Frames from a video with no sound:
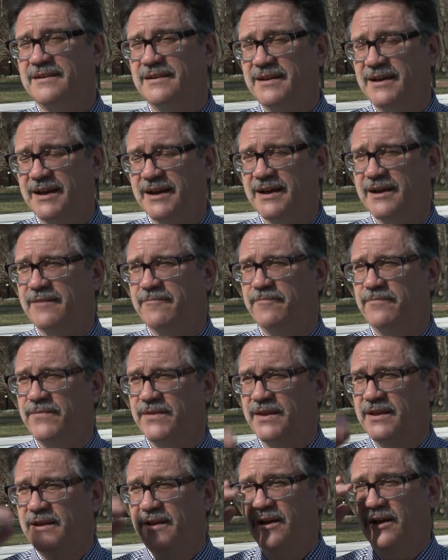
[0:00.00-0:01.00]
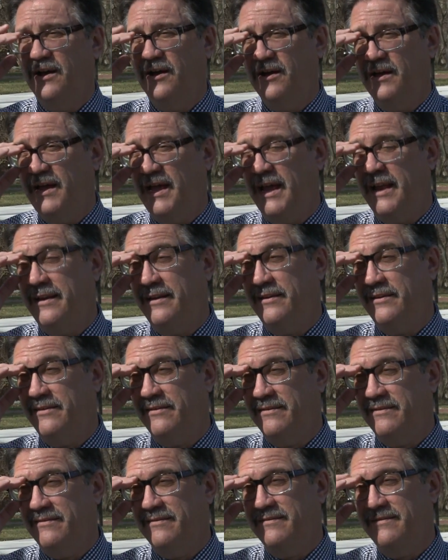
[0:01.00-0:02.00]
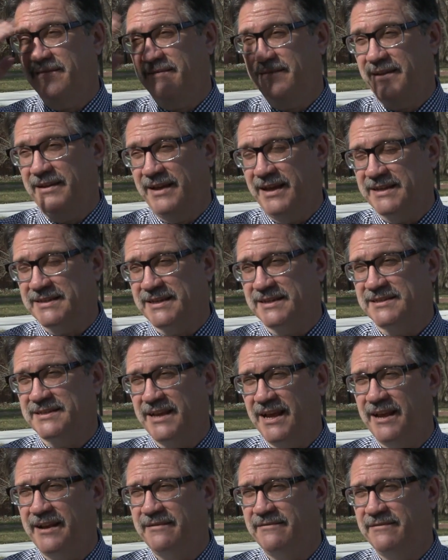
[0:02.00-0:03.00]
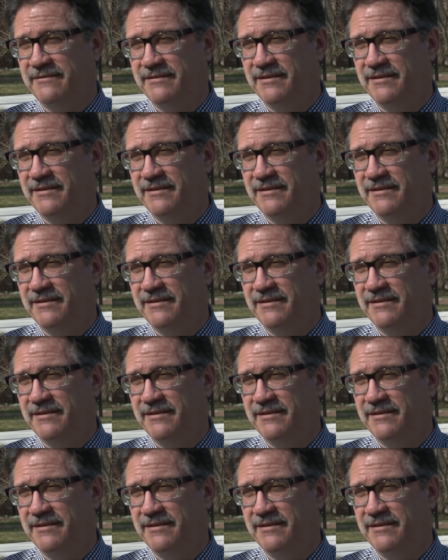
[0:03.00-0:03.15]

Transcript: Um, and as I said,